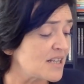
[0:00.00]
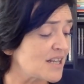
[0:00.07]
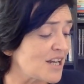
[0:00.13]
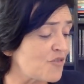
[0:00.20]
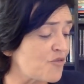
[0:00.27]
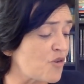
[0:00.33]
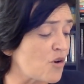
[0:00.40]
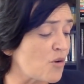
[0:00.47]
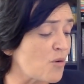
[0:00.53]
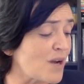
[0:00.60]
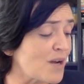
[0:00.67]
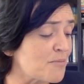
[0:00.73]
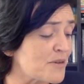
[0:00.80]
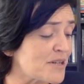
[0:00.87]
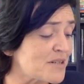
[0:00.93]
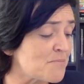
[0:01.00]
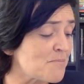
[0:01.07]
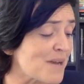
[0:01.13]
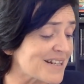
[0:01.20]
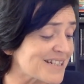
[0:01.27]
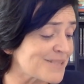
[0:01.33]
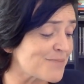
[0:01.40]
Therefore, while Britain
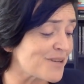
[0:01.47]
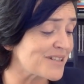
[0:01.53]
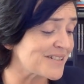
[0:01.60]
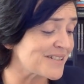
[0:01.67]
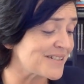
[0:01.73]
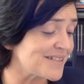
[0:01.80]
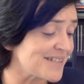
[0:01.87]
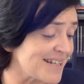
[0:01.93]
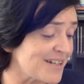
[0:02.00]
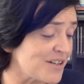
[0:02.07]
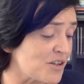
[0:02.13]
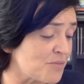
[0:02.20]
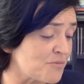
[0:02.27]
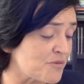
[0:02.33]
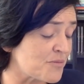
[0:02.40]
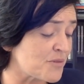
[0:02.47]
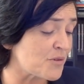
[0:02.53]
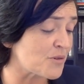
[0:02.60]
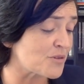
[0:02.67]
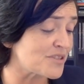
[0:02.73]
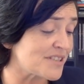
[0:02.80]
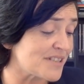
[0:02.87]
maximises its income from the
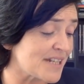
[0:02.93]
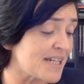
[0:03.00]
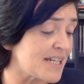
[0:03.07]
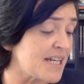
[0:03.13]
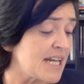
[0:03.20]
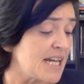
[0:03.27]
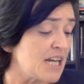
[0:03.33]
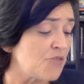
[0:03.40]
North Sea,